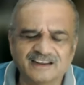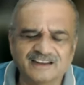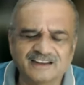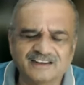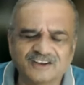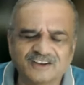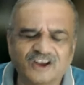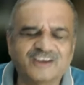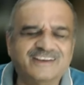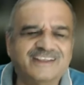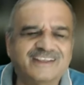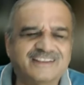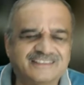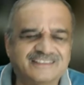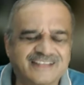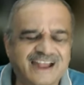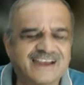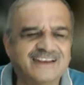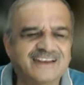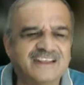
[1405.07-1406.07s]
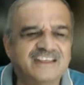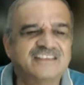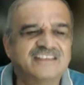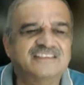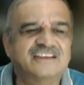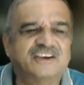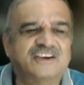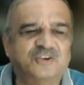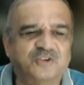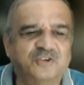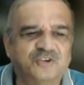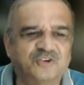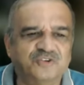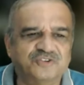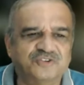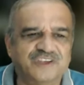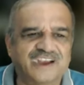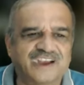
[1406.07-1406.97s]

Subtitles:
not that easy to use.